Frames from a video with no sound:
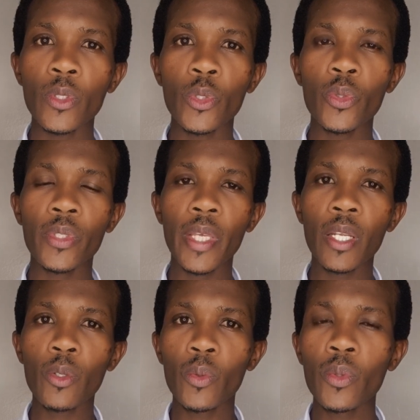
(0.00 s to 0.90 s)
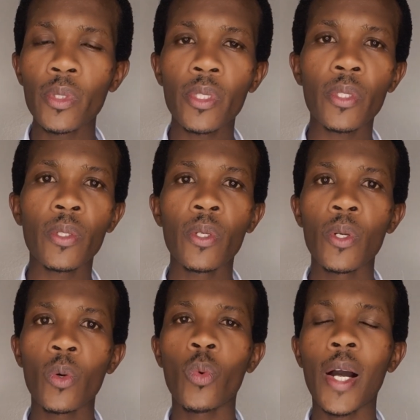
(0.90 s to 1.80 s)
You sell goods
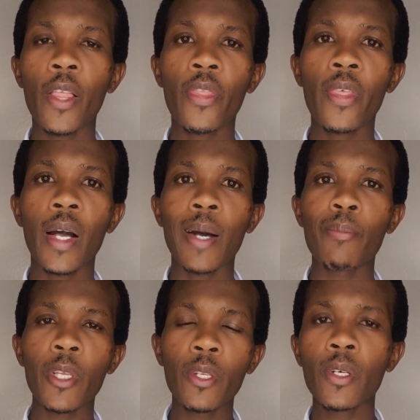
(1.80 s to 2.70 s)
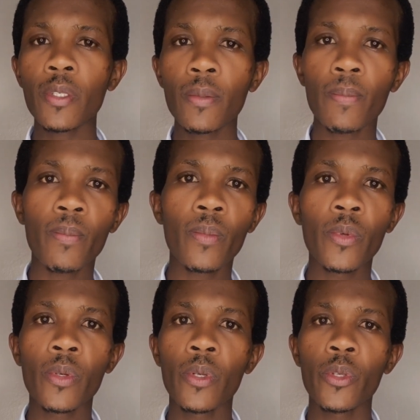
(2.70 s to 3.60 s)
worth $1 million,
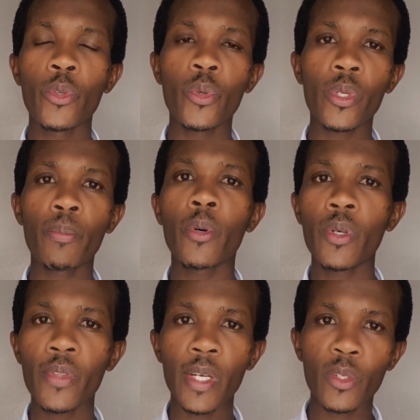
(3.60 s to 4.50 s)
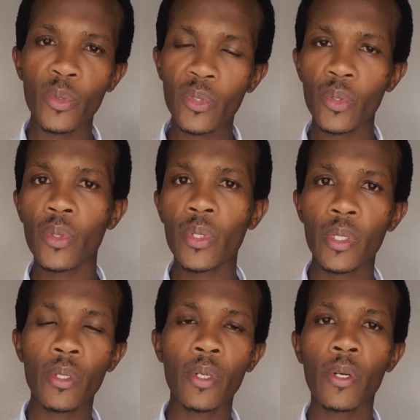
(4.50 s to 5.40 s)
you report that you sold
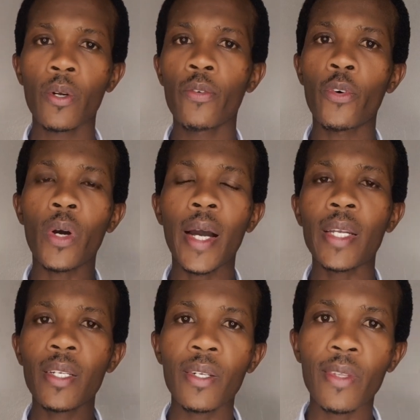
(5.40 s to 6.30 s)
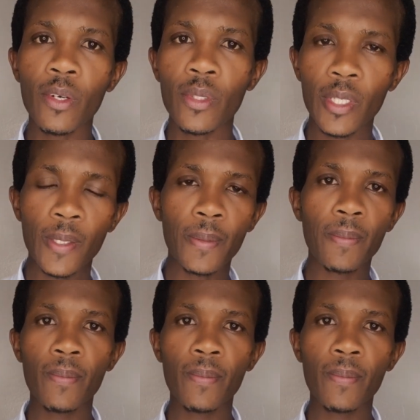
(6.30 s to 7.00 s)
400,000.